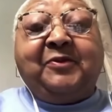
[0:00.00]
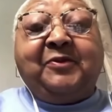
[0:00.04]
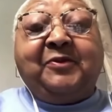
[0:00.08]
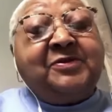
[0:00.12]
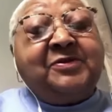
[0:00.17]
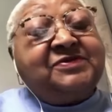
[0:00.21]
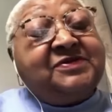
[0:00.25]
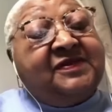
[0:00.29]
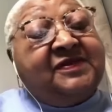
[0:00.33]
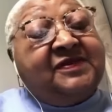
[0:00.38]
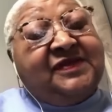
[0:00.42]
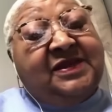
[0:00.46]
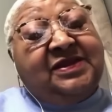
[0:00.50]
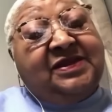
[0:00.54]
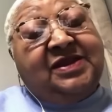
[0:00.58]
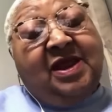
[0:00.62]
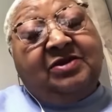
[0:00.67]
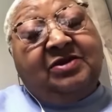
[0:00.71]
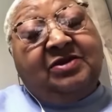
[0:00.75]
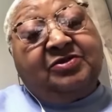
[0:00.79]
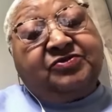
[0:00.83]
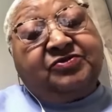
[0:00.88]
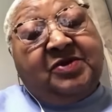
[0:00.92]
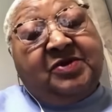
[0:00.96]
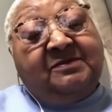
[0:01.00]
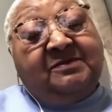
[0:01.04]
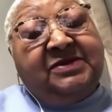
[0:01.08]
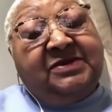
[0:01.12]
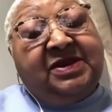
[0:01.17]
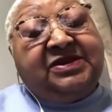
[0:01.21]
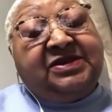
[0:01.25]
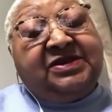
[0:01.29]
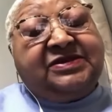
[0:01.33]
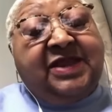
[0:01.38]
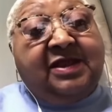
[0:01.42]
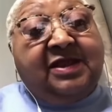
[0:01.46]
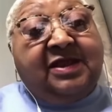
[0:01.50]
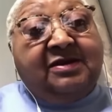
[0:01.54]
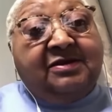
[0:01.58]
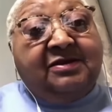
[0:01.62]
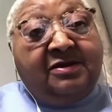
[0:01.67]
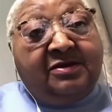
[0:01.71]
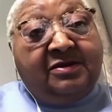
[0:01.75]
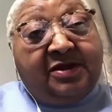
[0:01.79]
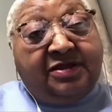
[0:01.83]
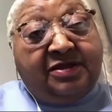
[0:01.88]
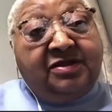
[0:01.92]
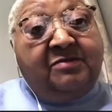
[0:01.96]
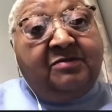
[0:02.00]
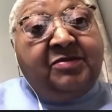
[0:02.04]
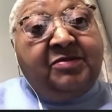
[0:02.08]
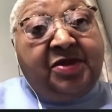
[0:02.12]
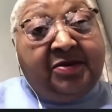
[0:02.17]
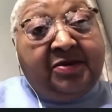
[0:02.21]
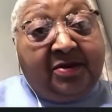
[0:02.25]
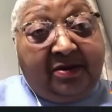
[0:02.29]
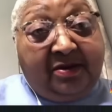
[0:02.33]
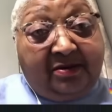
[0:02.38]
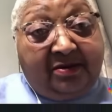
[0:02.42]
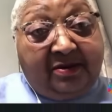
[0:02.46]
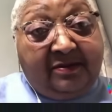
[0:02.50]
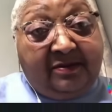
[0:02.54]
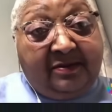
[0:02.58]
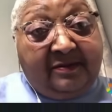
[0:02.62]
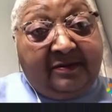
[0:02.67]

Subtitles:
personally think Donald Trump needs to take a look in the mirror